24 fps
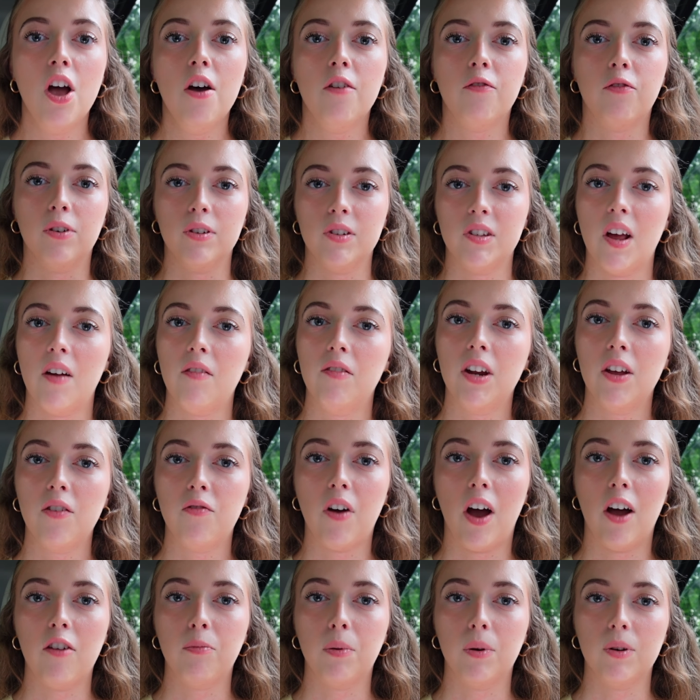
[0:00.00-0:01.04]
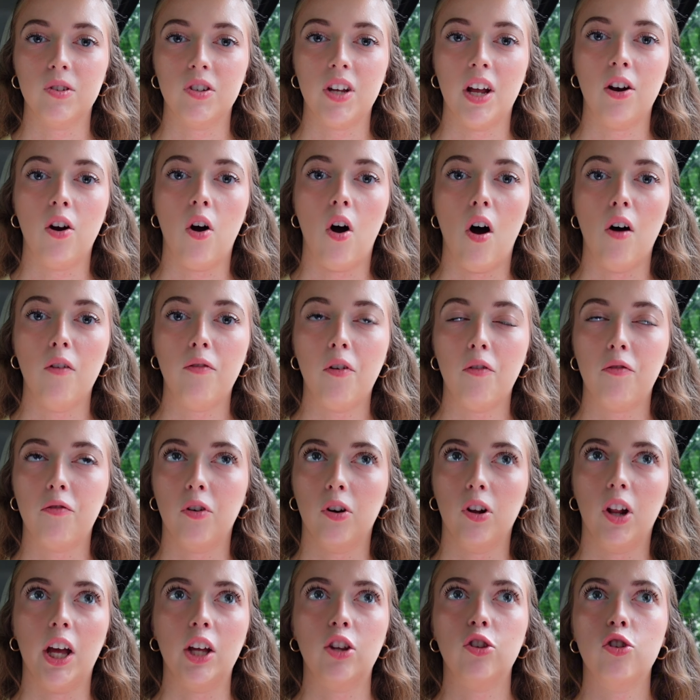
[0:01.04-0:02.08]
for 75% off
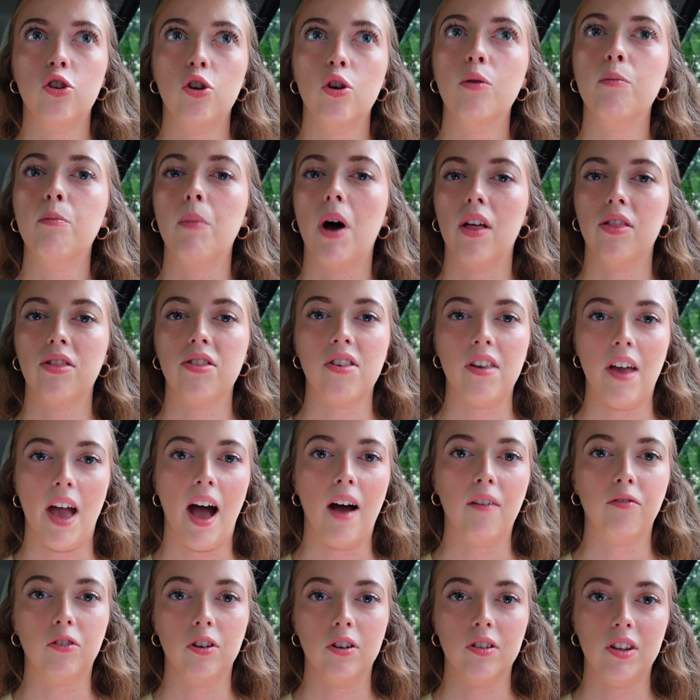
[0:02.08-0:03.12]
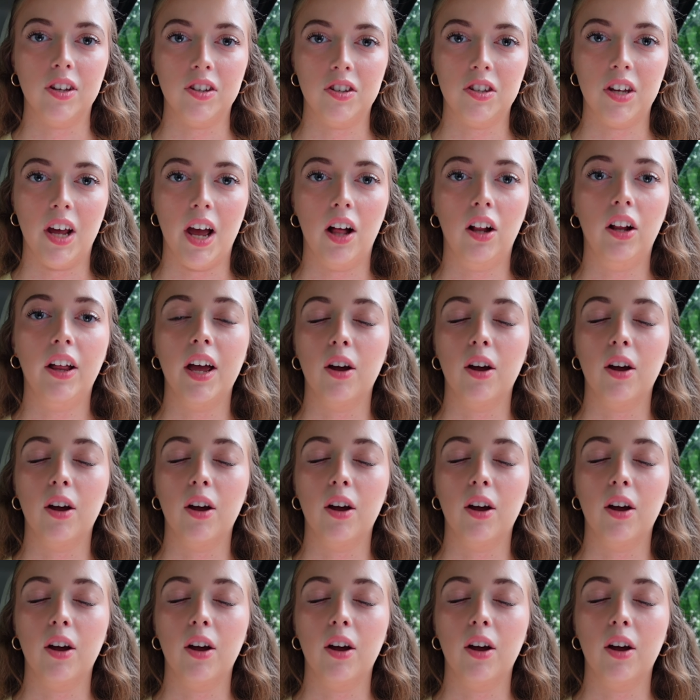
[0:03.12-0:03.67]
for like 2 months after the sale.